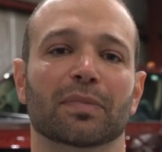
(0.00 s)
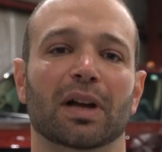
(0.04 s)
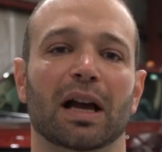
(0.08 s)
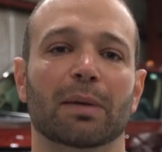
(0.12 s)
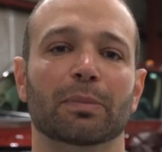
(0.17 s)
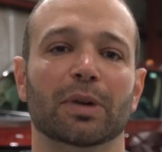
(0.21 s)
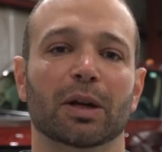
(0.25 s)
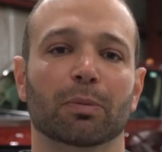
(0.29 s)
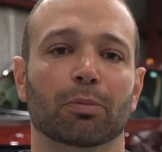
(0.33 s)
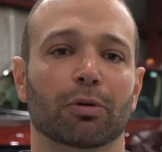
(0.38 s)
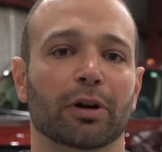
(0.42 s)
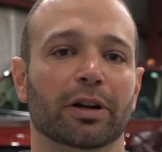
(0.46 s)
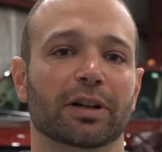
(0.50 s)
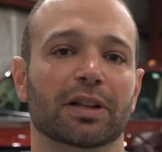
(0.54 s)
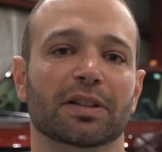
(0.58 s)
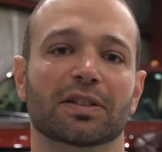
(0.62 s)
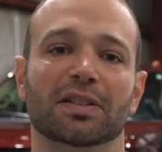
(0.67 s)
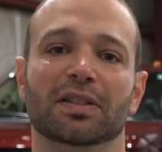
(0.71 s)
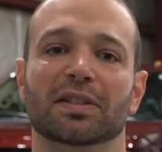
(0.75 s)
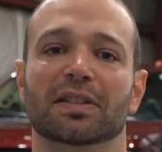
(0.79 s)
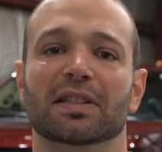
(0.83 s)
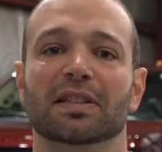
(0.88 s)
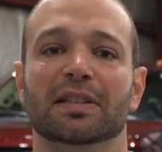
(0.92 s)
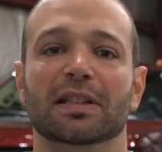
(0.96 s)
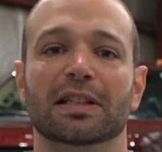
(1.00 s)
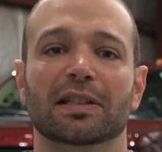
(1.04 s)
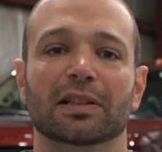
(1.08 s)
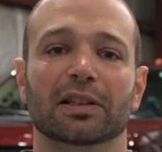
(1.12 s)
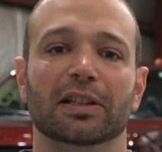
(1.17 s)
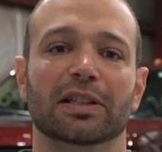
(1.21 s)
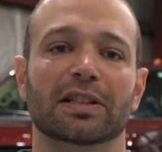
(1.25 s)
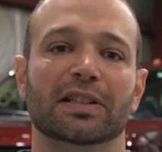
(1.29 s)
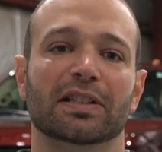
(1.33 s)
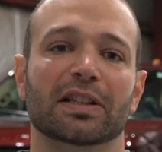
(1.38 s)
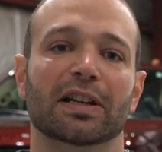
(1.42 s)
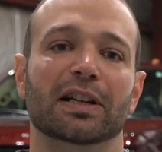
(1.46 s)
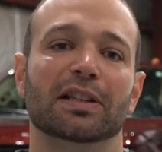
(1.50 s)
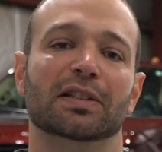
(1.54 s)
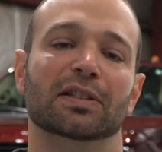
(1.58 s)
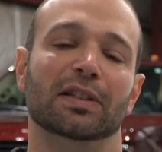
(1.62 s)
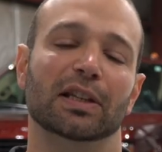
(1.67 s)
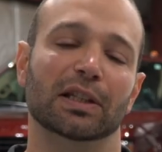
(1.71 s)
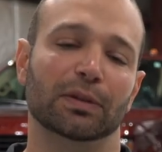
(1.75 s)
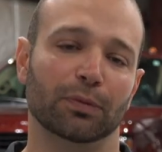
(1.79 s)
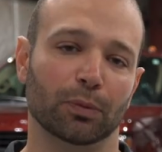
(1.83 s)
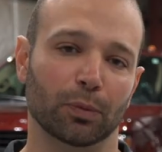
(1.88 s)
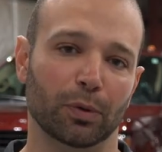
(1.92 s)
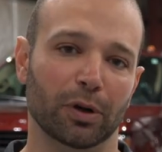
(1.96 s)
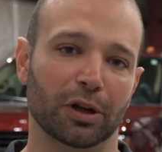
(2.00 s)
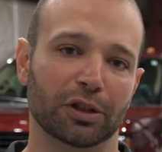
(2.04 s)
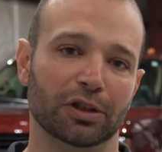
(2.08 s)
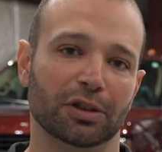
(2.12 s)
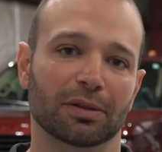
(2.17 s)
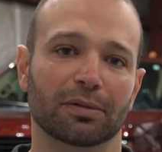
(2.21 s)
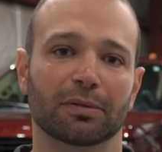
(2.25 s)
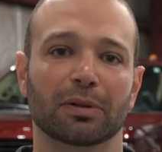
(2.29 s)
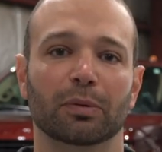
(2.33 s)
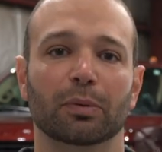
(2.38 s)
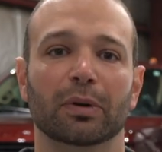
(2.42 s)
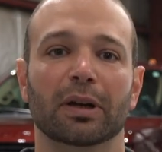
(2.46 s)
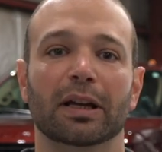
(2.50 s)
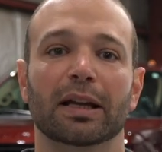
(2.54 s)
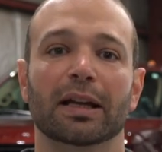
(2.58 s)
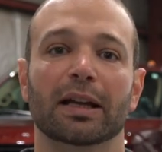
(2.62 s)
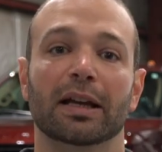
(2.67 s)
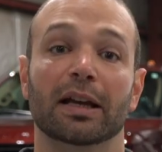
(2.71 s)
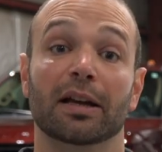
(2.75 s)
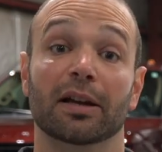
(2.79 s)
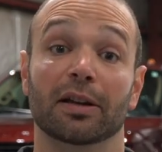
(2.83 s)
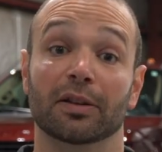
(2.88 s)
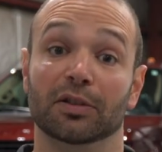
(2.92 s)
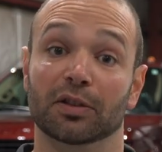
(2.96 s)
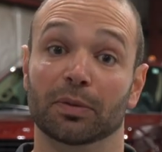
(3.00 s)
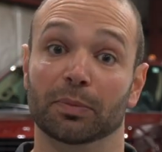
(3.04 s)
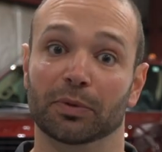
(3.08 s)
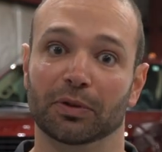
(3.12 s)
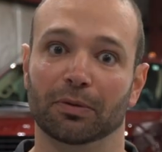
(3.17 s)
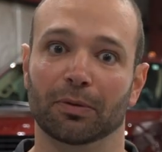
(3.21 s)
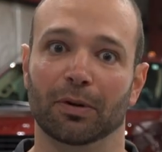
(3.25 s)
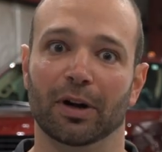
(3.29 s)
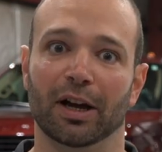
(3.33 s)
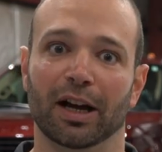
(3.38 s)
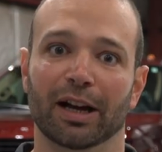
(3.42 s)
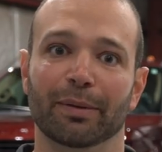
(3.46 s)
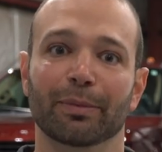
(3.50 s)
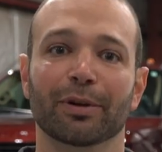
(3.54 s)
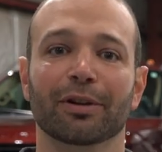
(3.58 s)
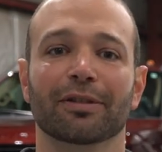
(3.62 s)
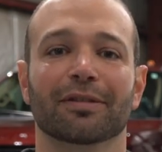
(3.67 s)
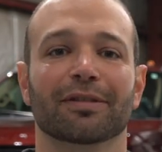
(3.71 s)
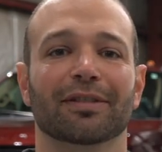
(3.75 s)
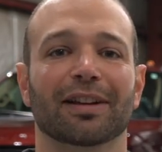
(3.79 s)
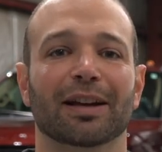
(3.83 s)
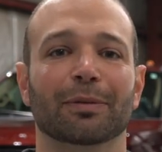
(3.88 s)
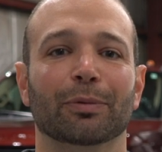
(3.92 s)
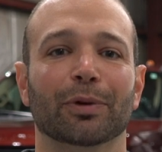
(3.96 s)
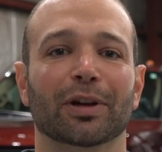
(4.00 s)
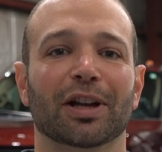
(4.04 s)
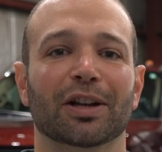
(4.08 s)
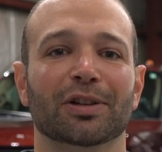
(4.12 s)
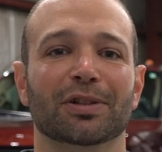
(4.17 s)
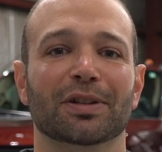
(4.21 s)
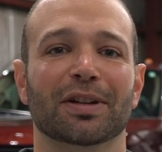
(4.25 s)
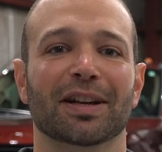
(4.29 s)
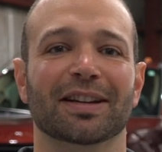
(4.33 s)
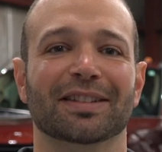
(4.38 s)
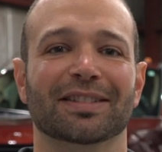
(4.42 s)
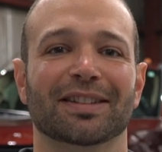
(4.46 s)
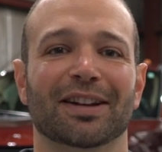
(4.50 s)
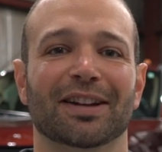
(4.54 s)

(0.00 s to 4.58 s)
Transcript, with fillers: I'm Nick Priegnitz, this is Diesel Insights. Thanks for watching, subscribe, and we'll catch you next